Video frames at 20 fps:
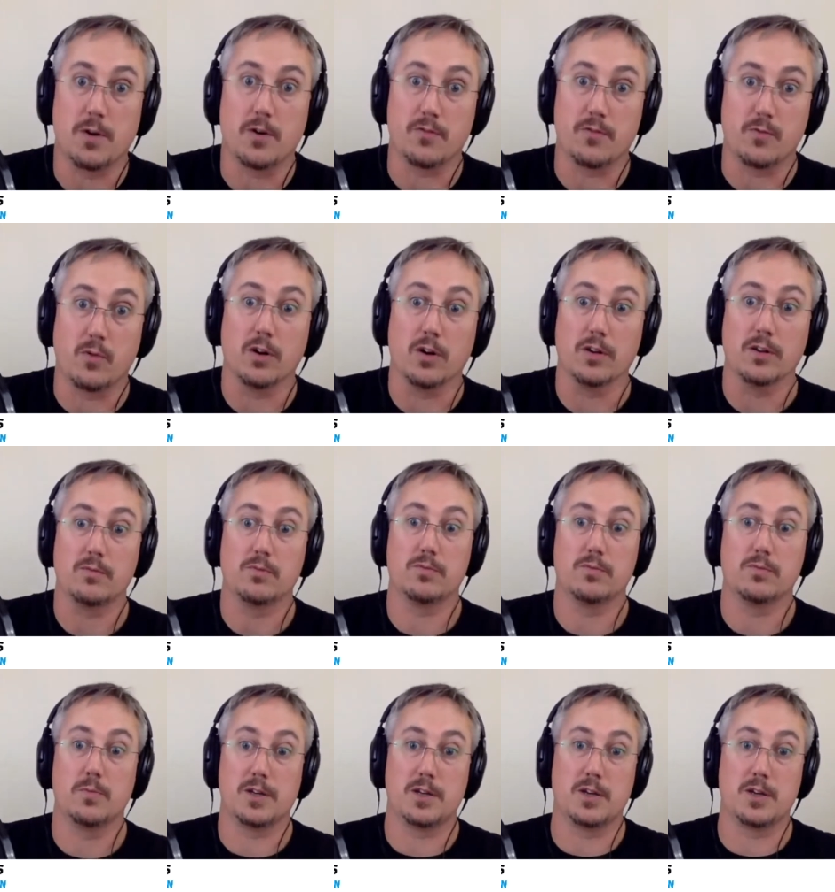of one
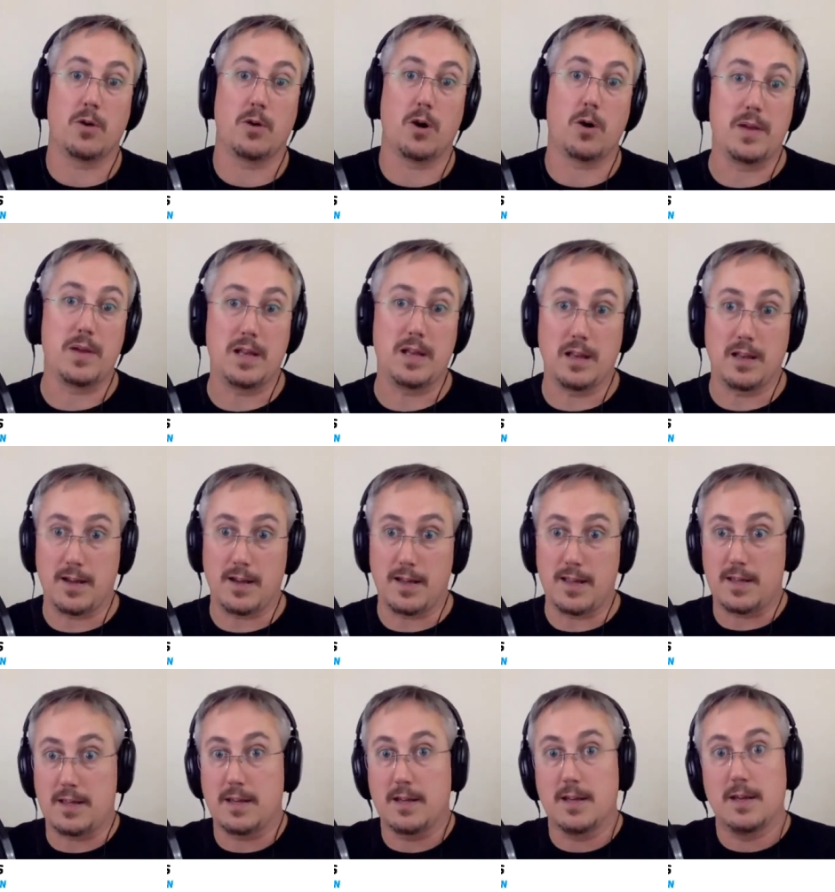will become hobby,
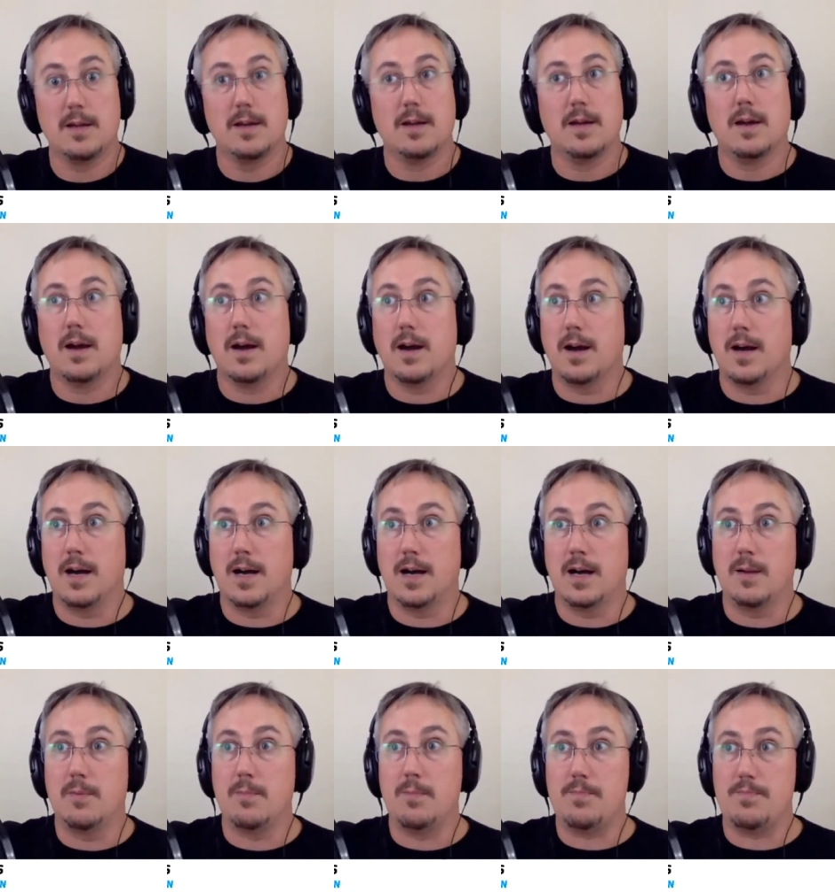like
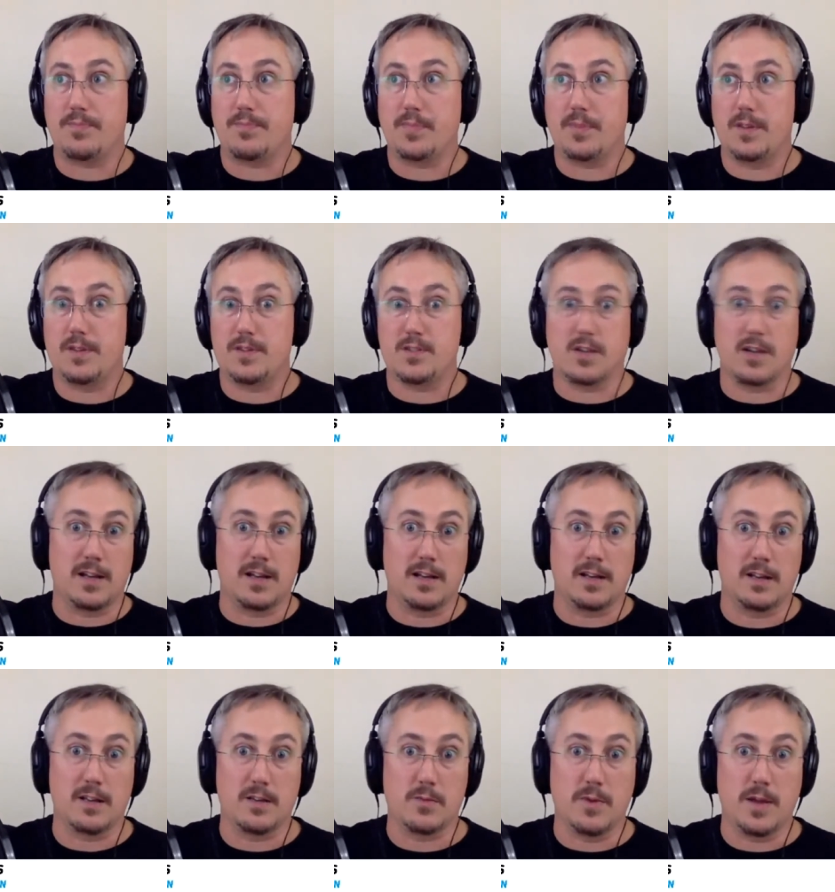
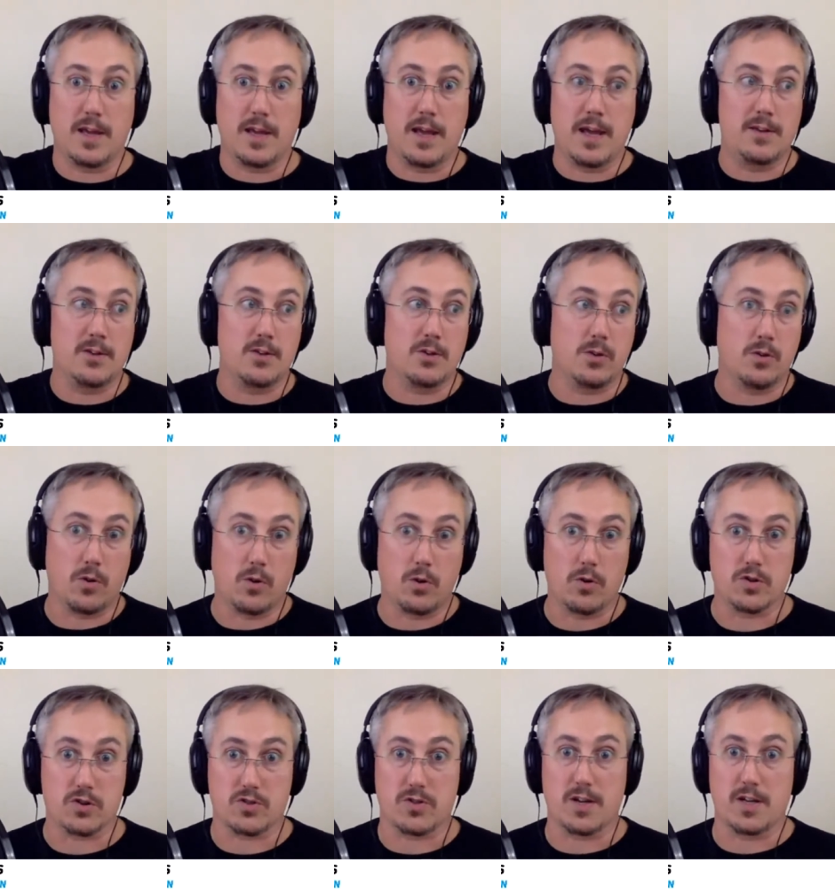cycling at the weekend or
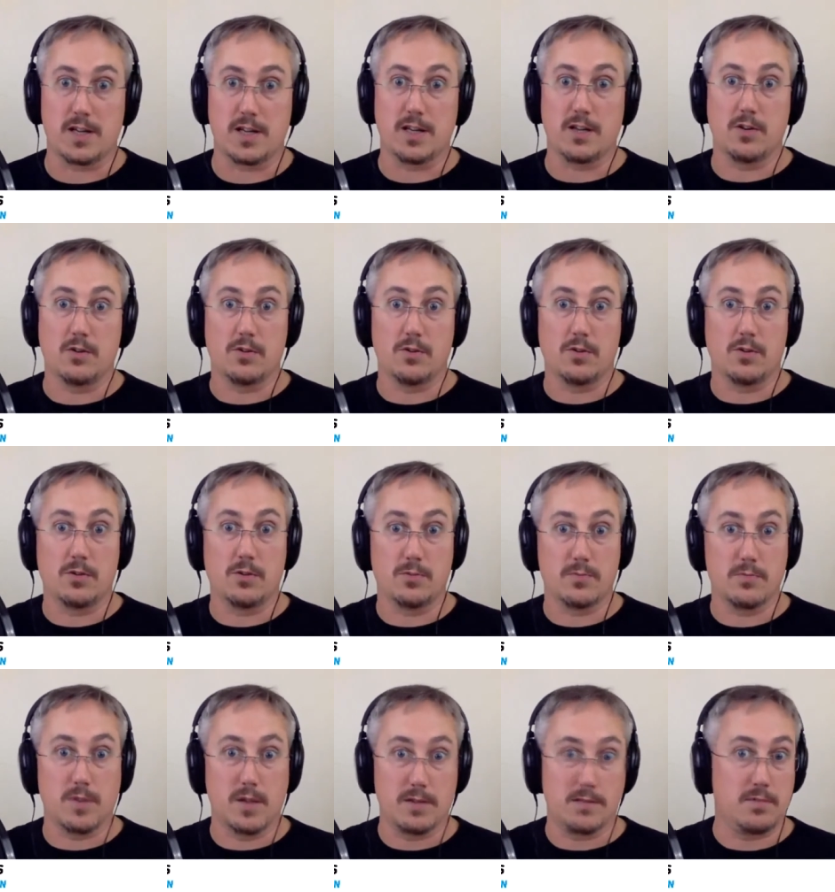horse riding or
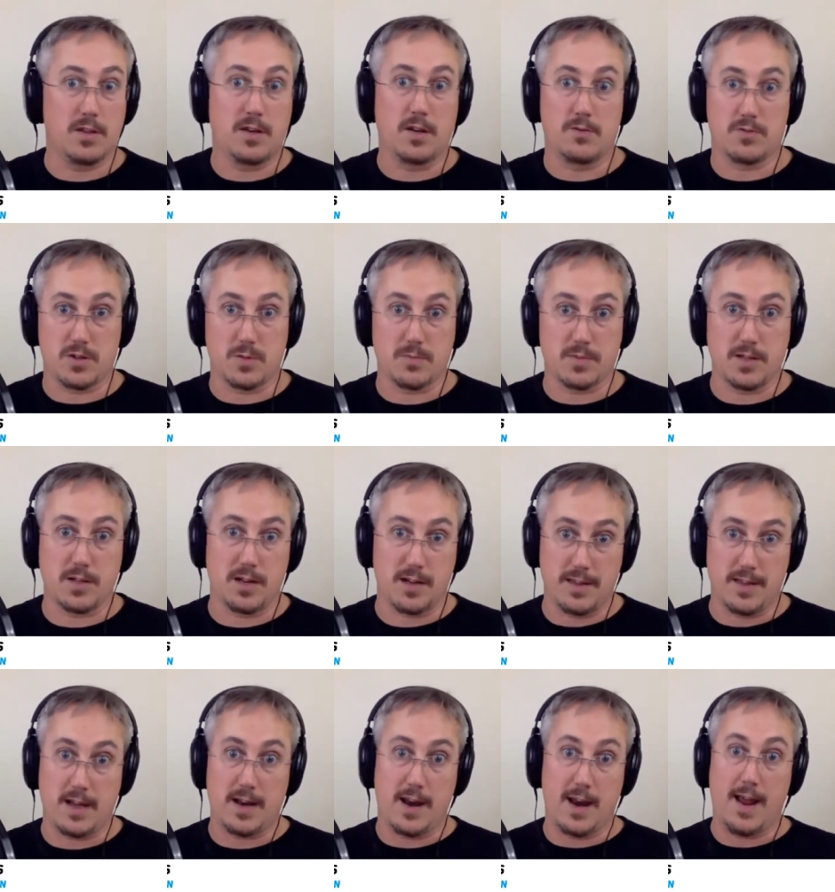something like
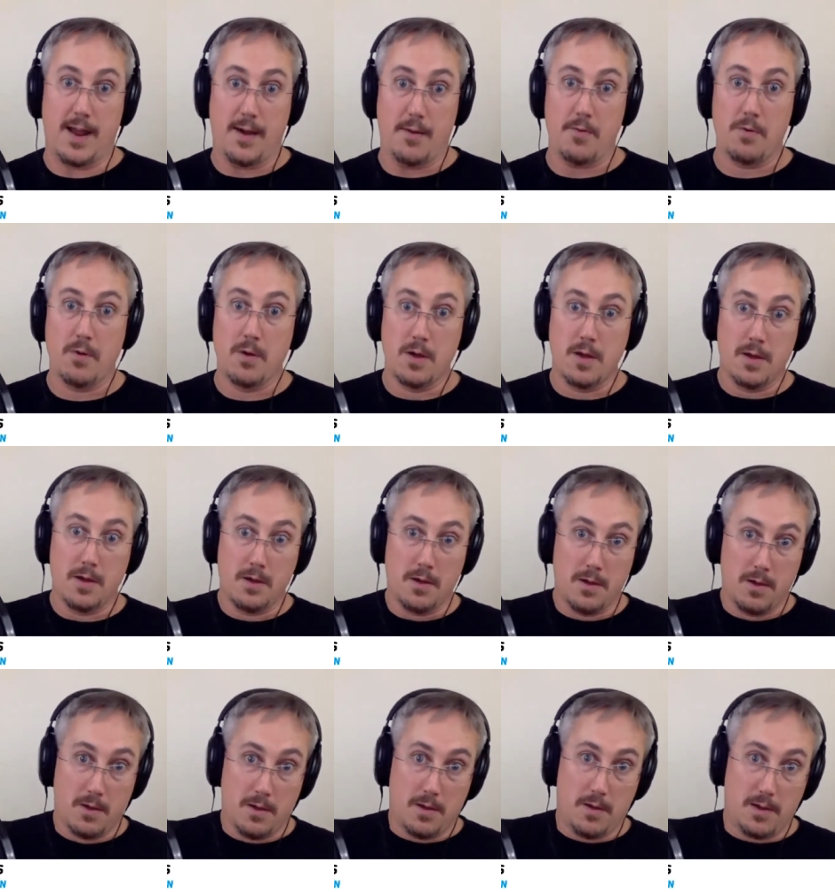that. Now,
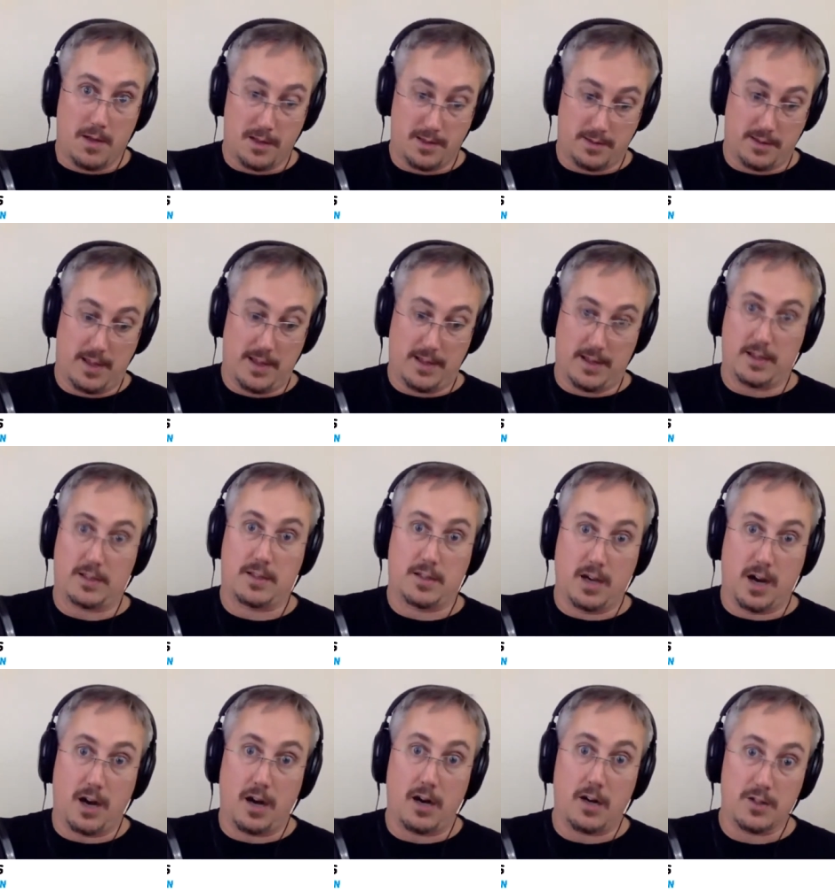
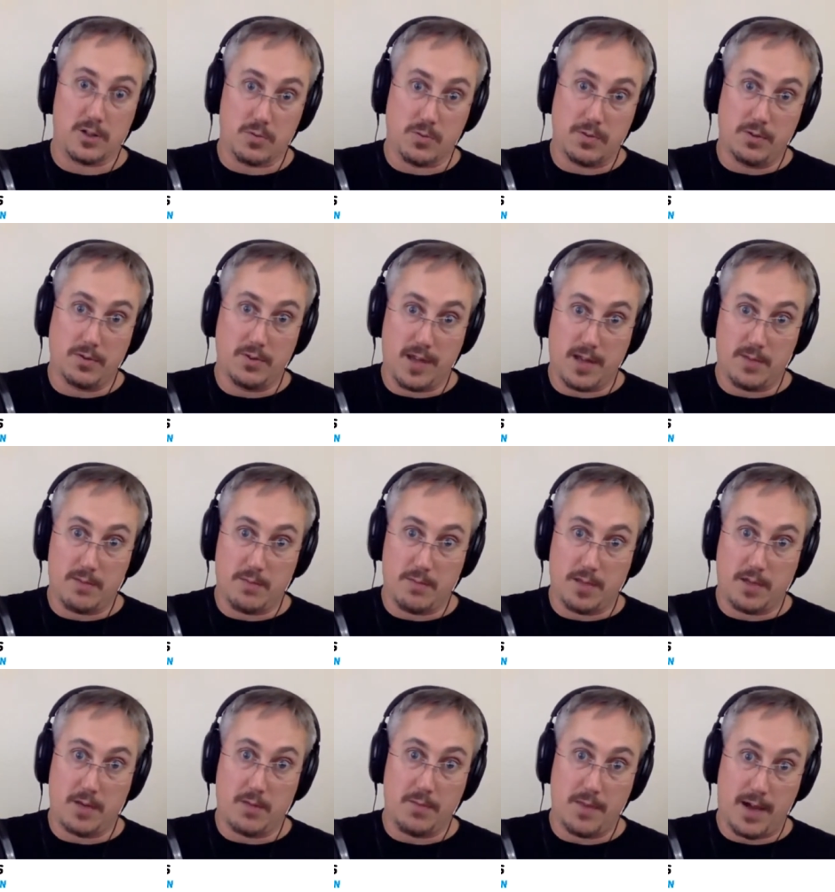cars will then
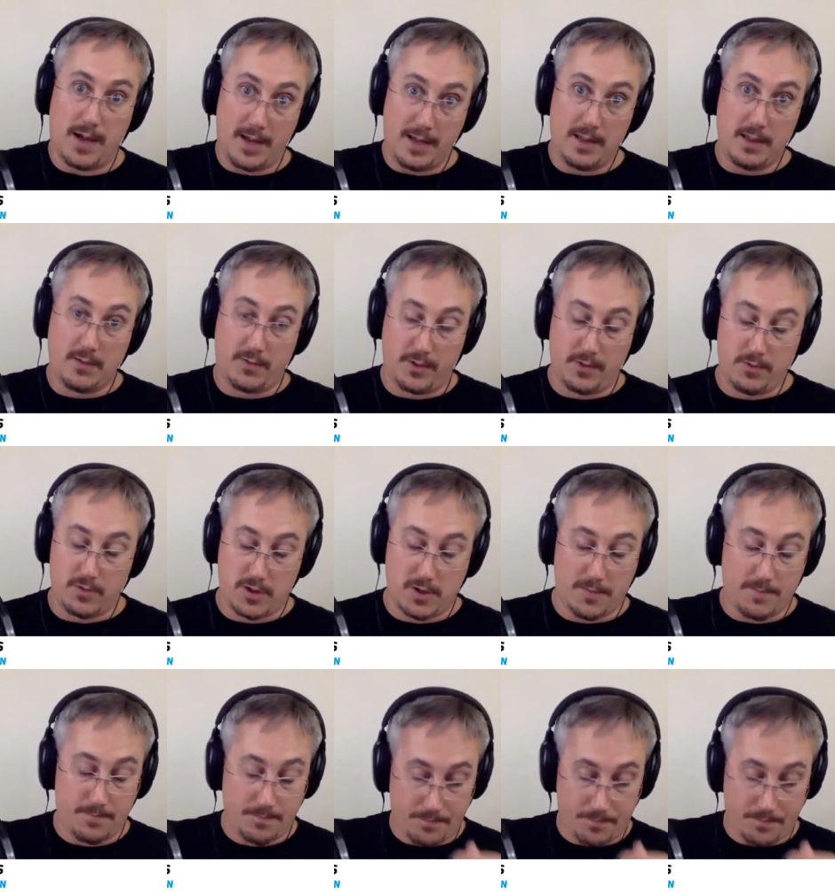become that in the future.